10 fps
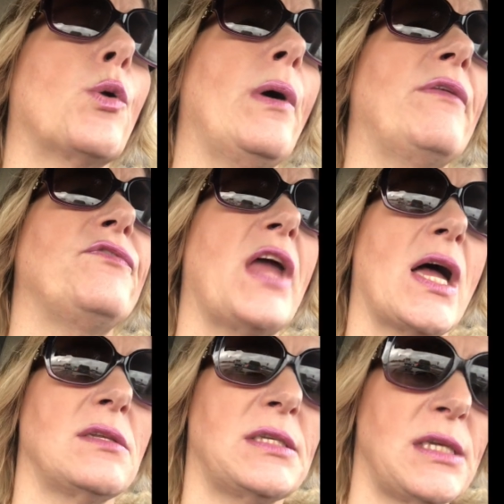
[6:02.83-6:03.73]
with
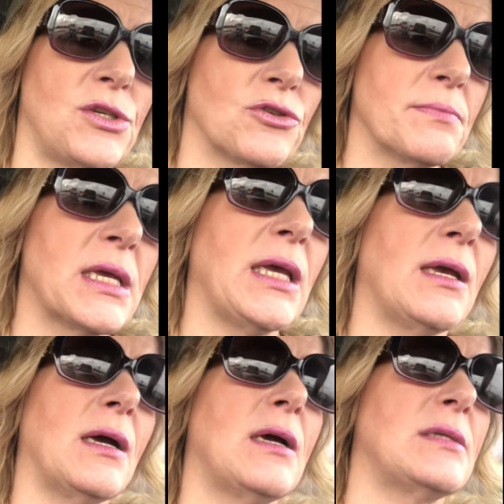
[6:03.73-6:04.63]
Down syndrome
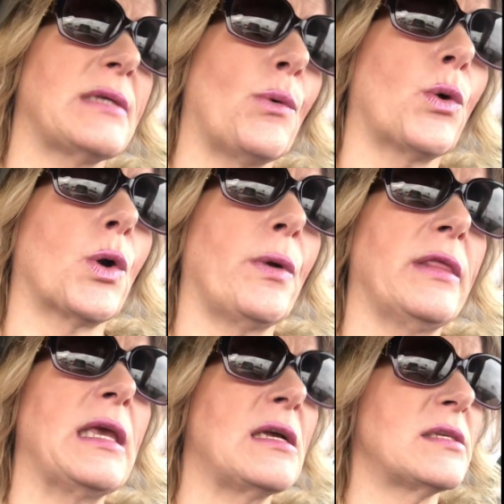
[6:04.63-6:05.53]
kids. I work
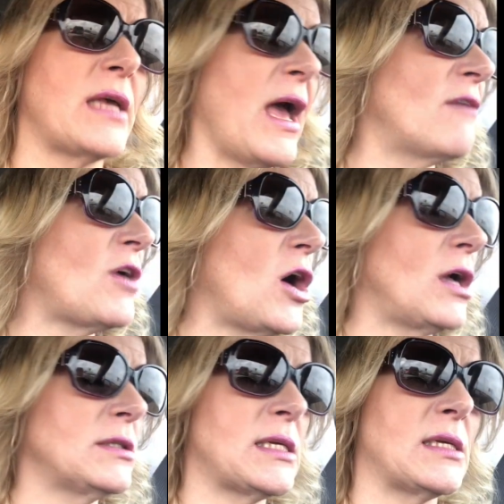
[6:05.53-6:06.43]
with kids that have
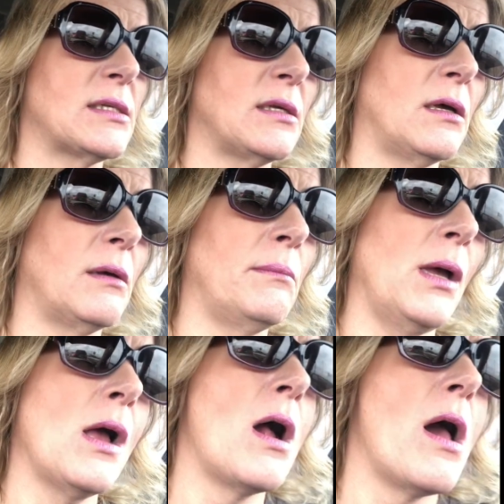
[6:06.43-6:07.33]
autism.
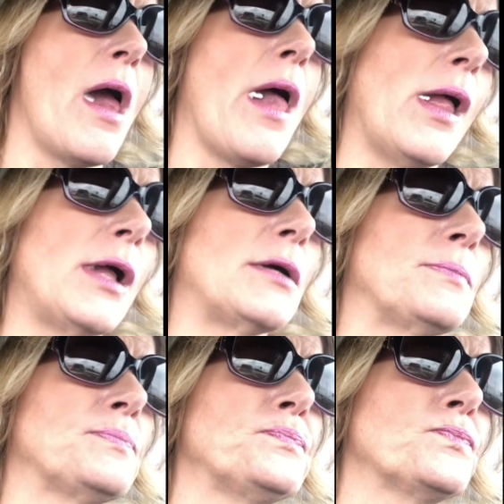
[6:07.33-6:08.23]

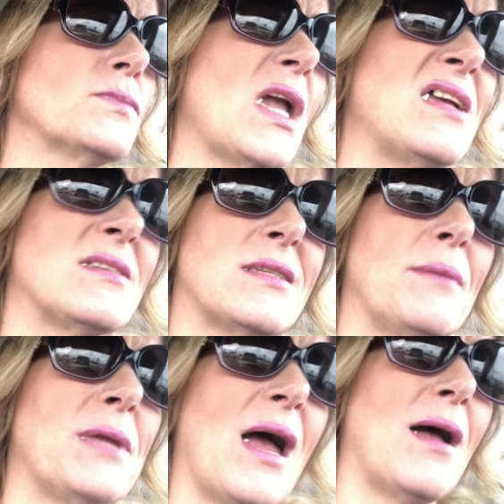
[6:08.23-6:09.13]
And
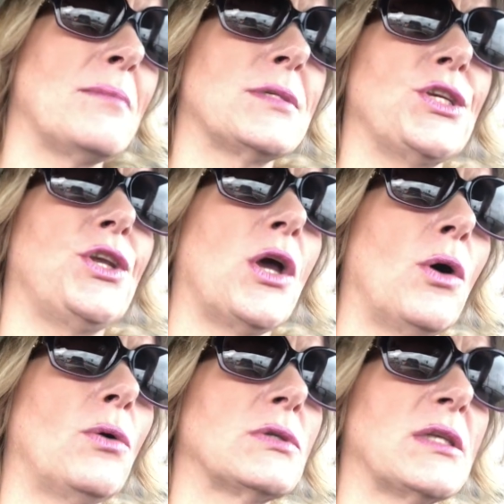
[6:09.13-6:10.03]
sometimes, you
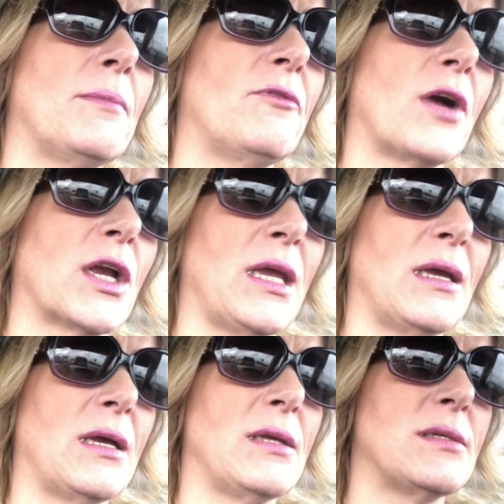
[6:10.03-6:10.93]
know, some of our
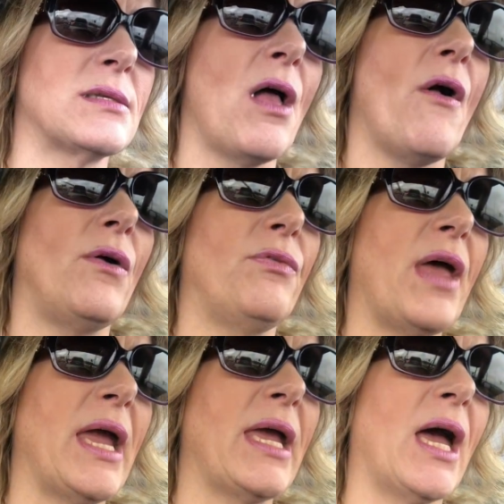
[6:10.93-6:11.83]
kids,
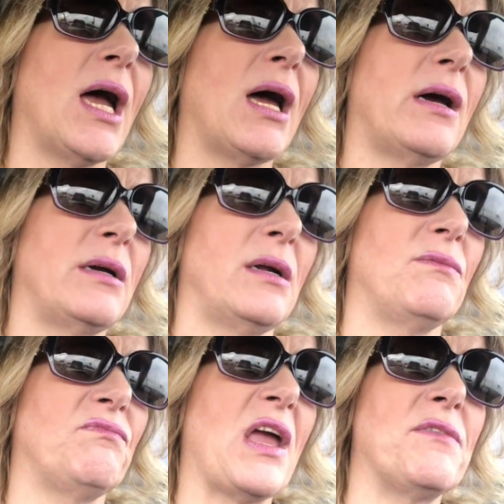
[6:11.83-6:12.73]

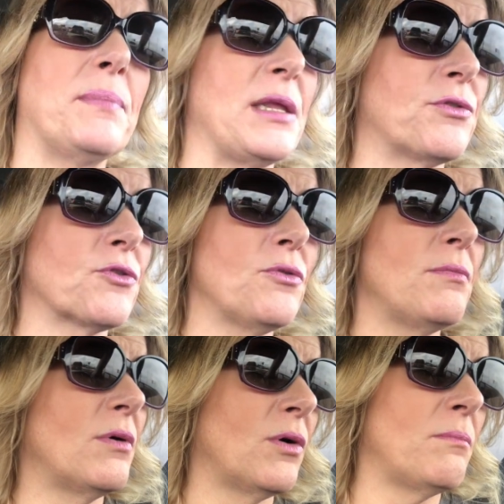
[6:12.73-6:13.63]
they've been
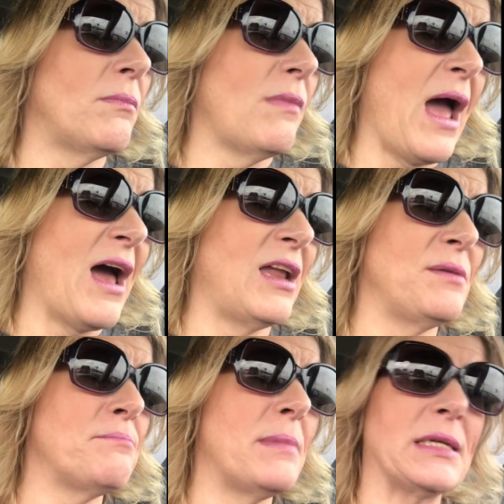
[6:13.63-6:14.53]
through,
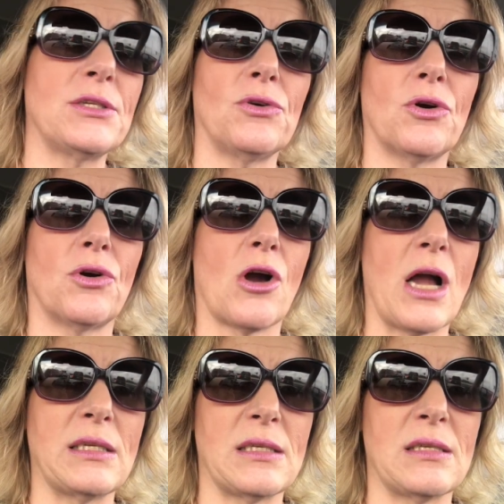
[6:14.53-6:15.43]
had mental
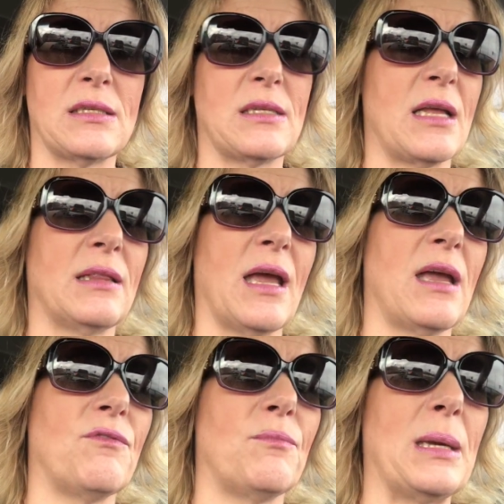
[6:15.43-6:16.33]
crises that
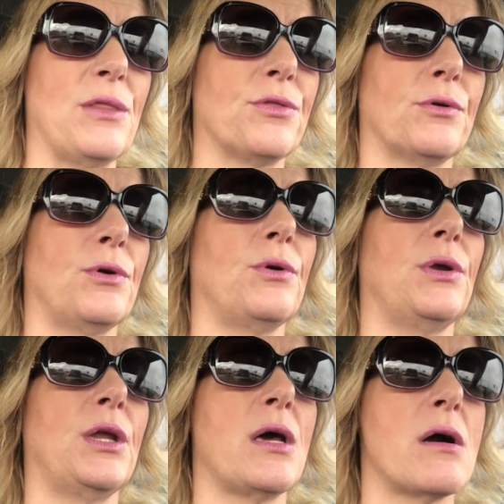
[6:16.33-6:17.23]
they've been through,
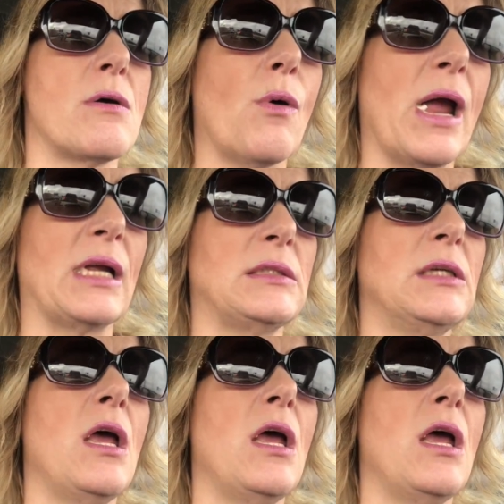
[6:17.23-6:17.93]
you know, and